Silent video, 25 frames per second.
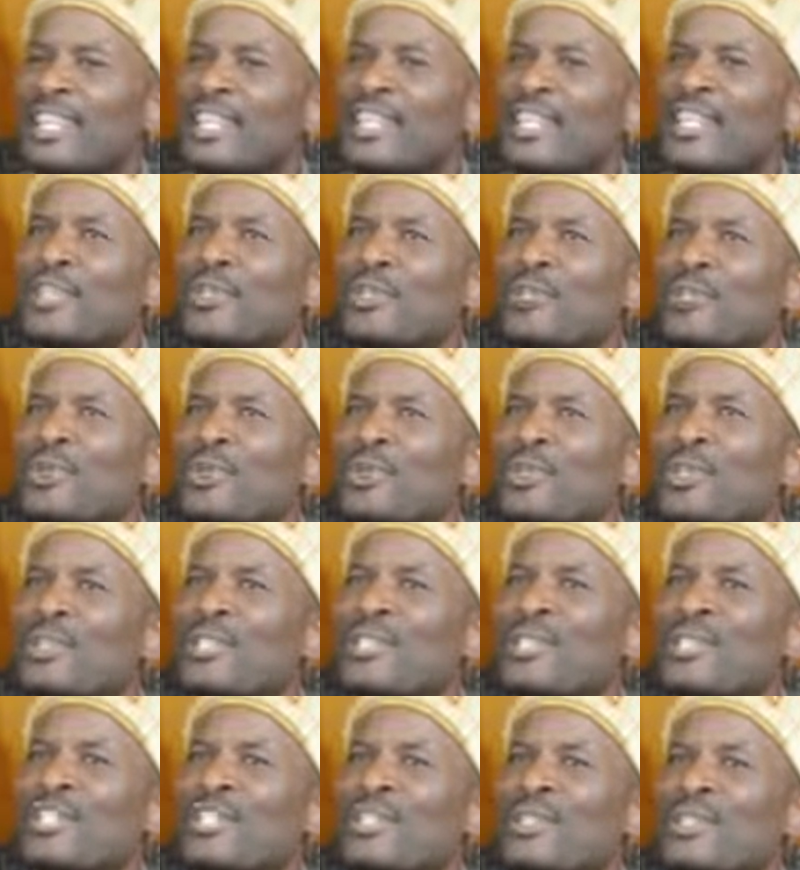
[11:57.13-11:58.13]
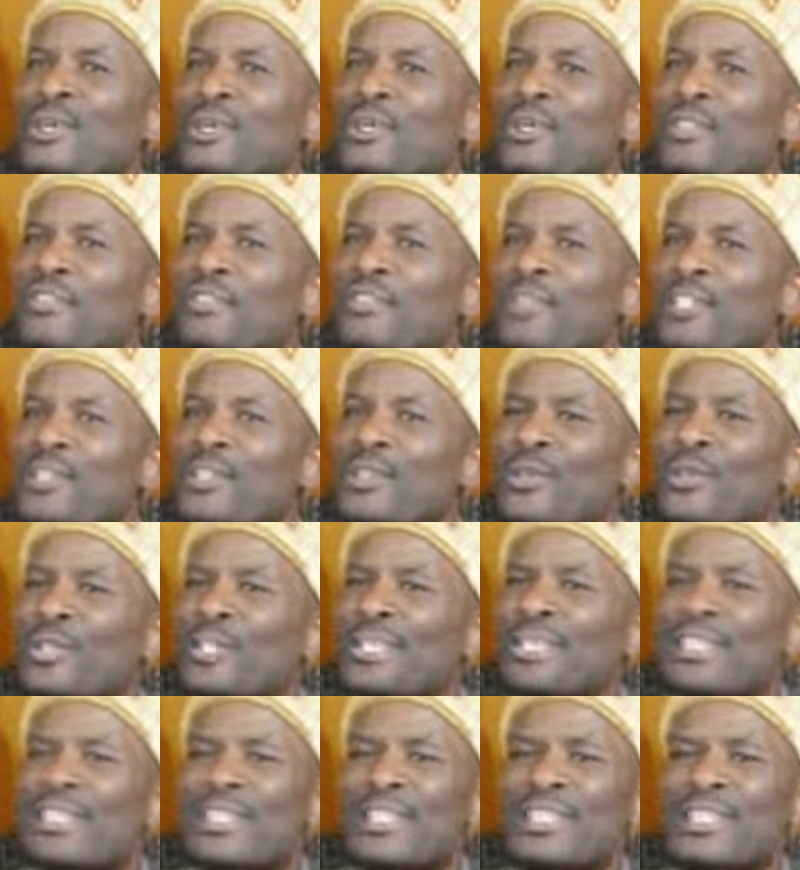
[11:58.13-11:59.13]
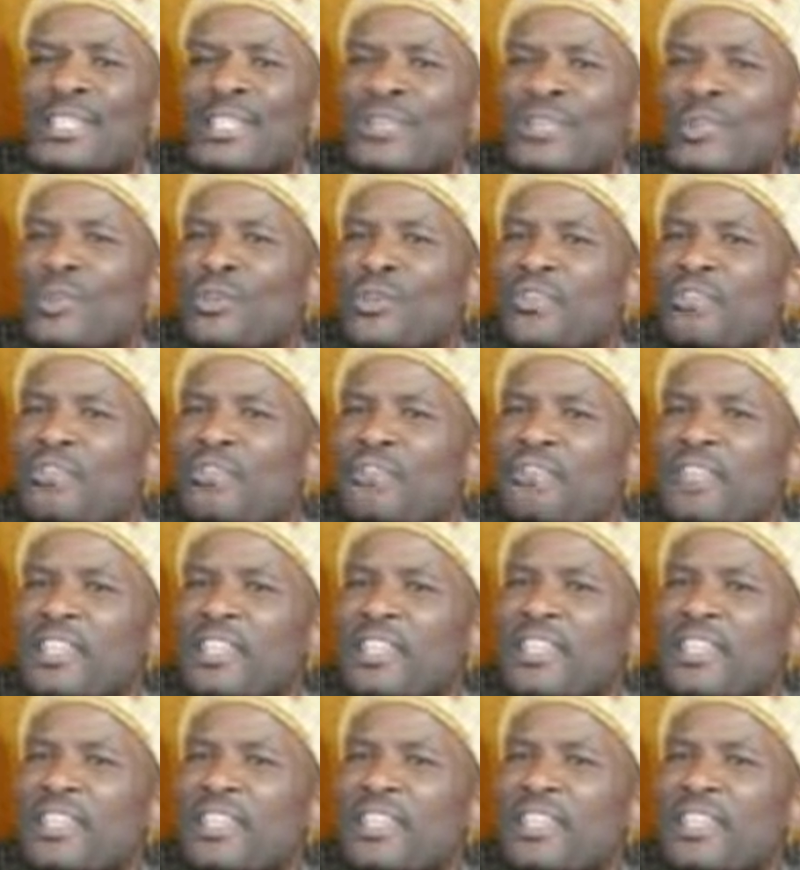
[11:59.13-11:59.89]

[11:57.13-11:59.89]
is because there is a lot of ignorance and there is a lot of fear